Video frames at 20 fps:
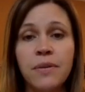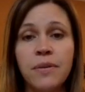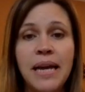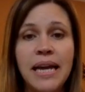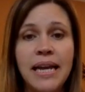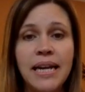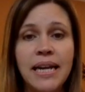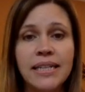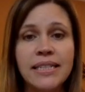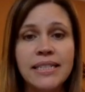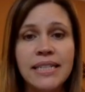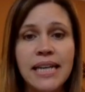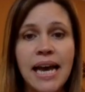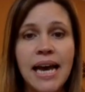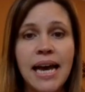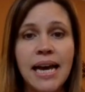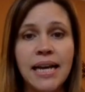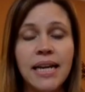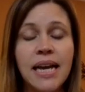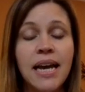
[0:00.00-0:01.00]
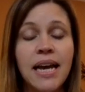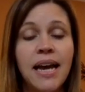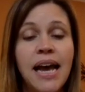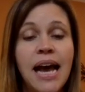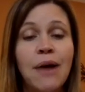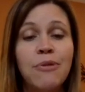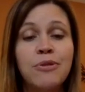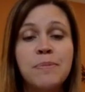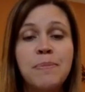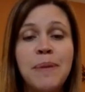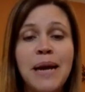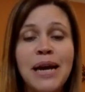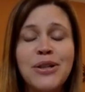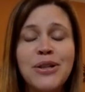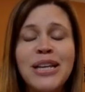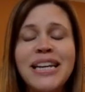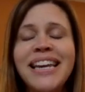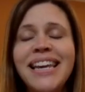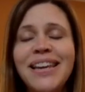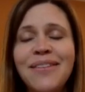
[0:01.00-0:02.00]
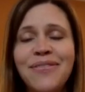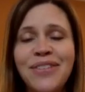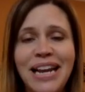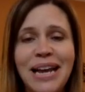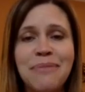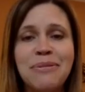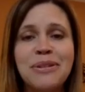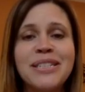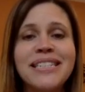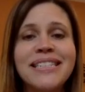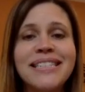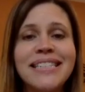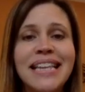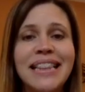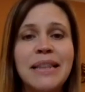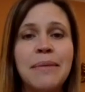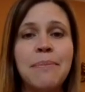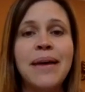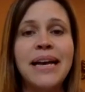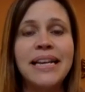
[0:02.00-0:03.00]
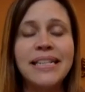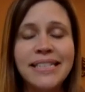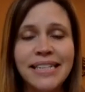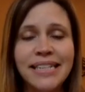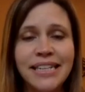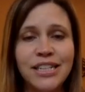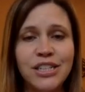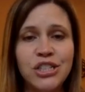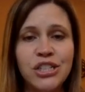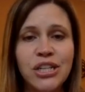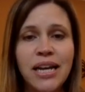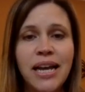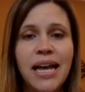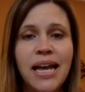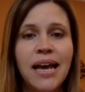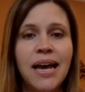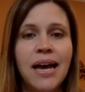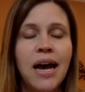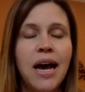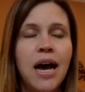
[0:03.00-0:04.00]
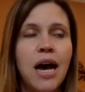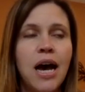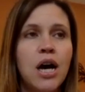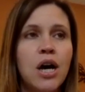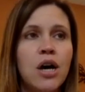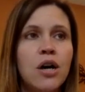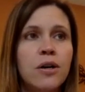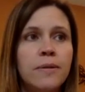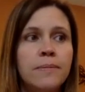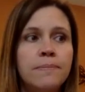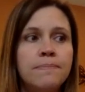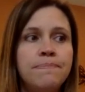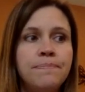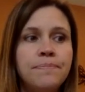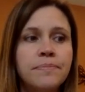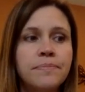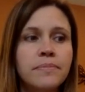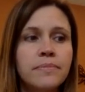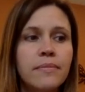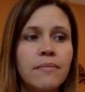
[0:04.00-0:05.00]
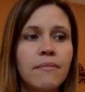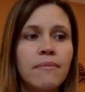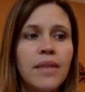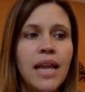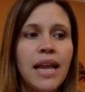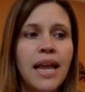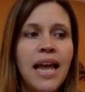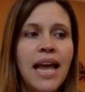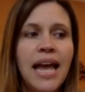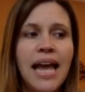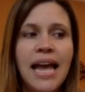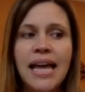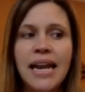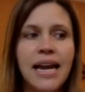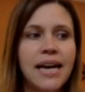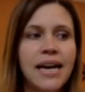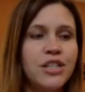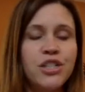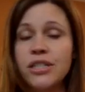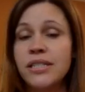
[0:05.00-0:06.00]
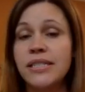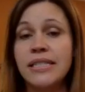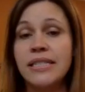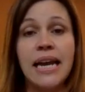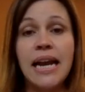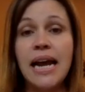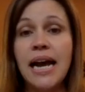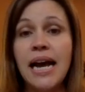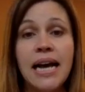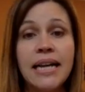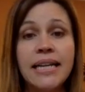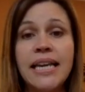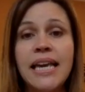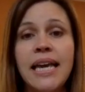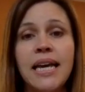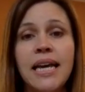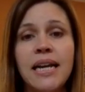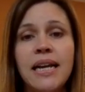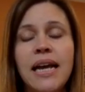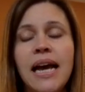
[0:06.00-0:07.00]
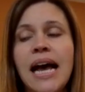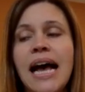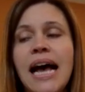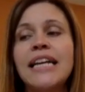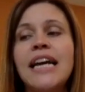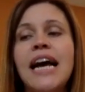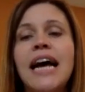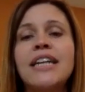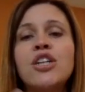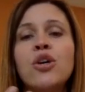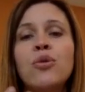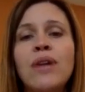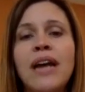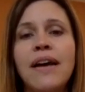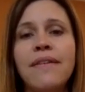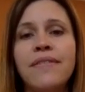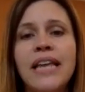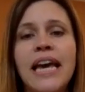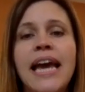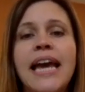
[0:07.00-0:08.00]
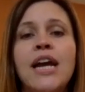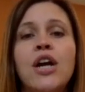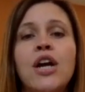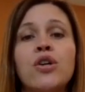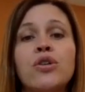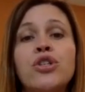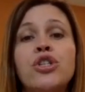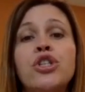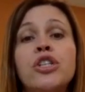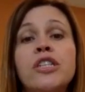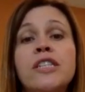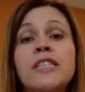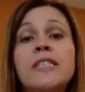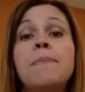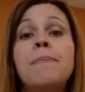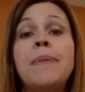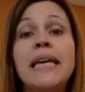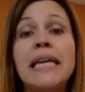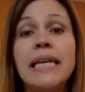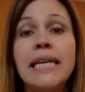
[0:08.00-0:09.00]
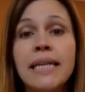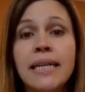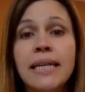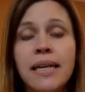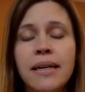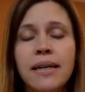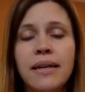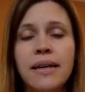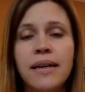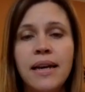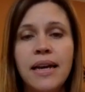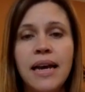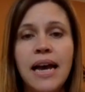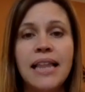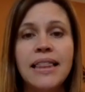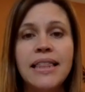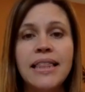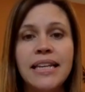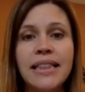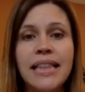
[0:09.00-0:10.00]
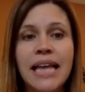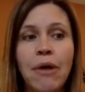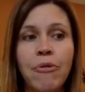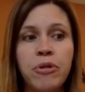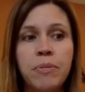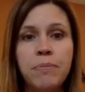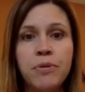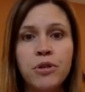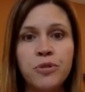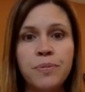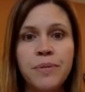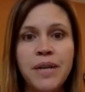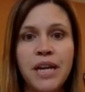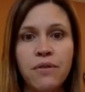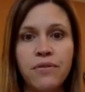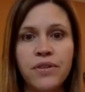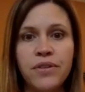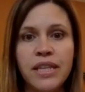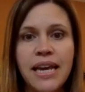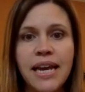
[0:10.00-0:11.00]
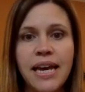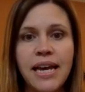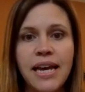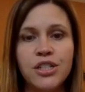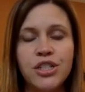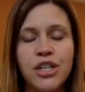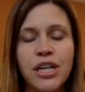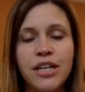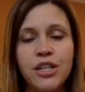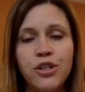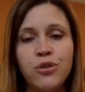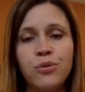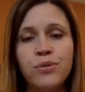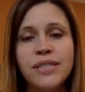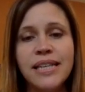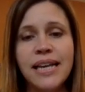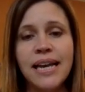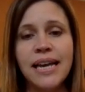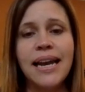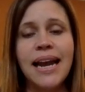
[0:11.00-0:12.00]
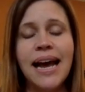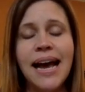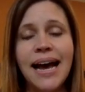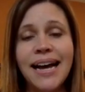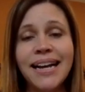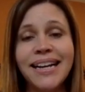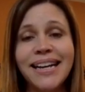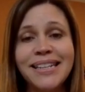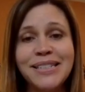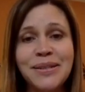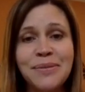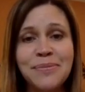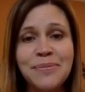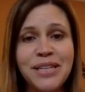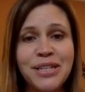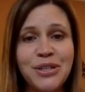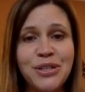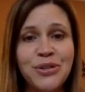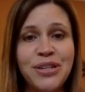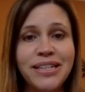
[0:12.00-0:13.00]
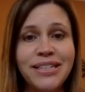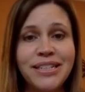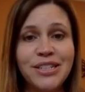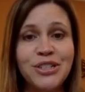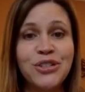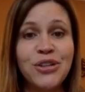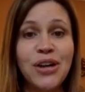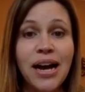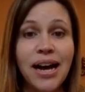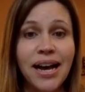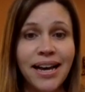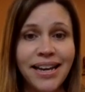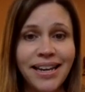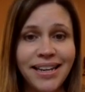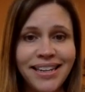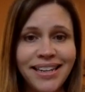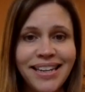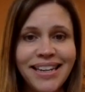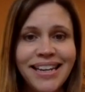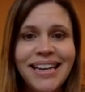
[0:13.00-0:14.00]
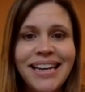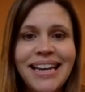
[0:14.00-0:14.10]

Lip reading: of a panic attack. I was barely even able to send the message. And I just said, I can't, I don't have the air to speak. I think that would push me over the edge. And you said, I got something you need to try.